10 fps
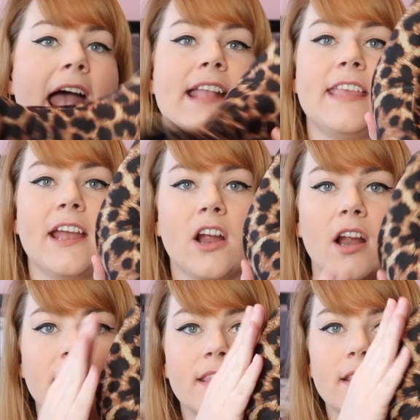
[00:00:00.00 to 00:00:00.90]
And
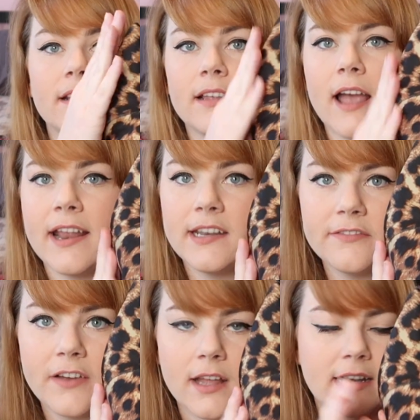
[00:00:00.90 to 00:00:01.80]
they're kind
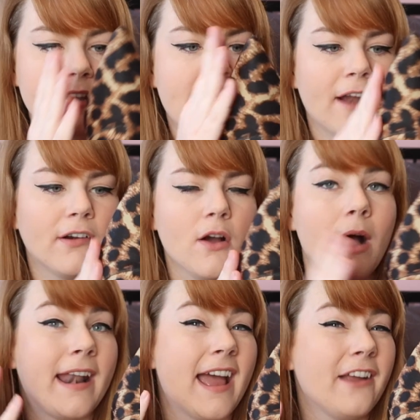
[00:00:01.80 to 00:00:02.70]
of narrow,
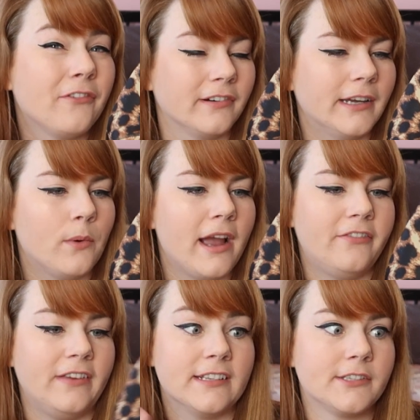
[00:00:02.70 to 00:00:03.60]
and I have really
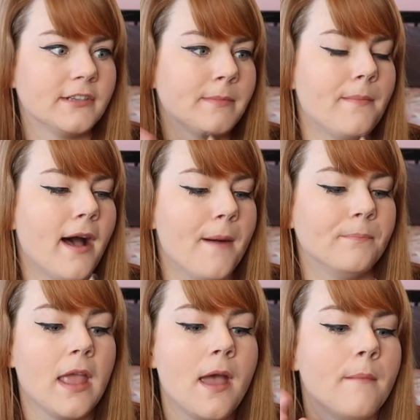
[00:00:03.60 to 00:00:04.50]
wide feet, and so does my
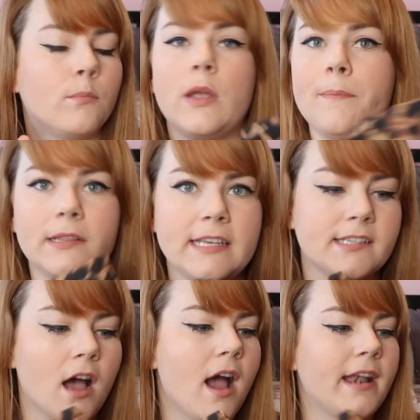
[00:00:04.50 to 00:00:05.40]
mom. We put
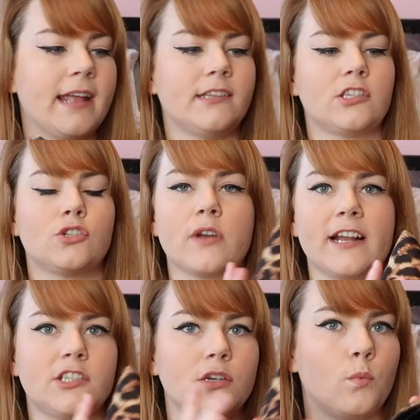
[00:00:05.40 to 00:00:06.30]
these on, it's
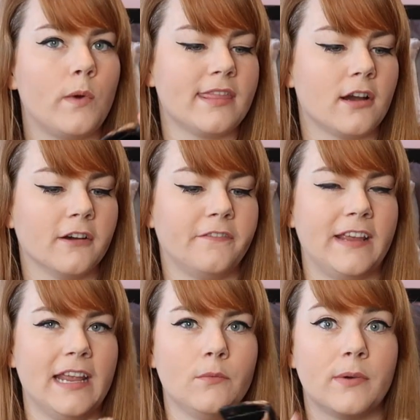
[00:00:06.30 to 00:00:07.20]
stretched with our
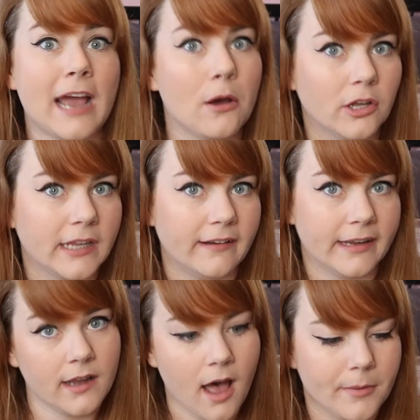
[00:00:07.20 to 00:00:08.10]
feet without looking
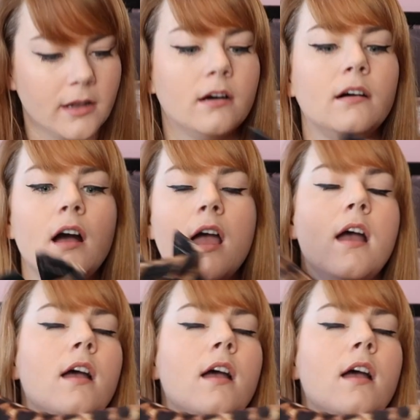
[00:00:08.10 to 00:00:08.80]
like comical.